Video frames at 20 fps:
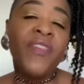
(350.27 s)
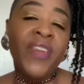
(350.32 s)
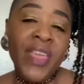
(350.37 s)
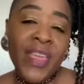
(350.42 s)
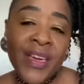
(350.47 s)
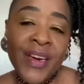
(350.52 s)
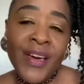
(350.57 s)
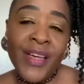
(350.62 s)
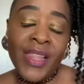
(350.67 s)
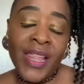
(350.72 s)

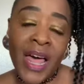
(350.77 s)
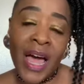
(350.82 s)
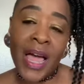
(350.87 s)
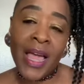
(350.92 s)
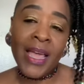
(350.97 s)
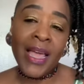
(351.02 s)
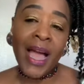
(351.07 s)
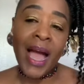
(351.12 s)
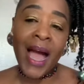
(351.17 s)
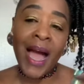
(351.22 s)
feel
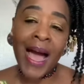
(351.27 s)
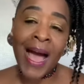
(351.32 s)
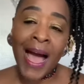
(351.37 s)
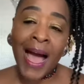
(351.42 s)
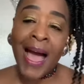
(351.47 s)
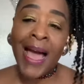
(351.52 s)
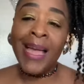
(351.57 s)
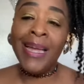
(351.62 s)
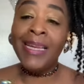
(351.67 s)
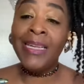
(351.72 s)
like
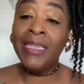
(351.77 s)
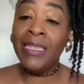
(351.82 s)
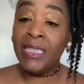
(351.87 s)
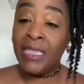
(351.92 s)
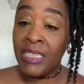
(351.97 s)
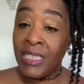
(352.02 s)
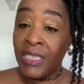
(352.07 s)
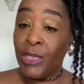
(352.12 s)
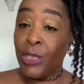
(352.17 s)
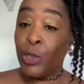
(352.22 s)
I
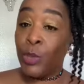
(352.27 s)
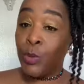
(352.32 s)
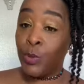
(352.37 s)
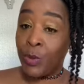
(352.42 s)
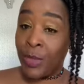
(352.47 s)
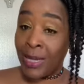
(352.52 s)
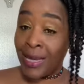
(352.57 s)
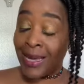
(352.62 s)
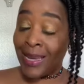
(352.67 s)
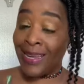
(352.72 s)
need to
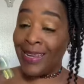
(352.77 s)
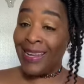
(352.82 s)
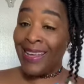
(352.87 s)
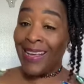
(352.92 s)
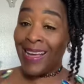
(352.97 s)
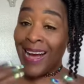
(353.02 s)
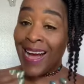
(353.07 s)
get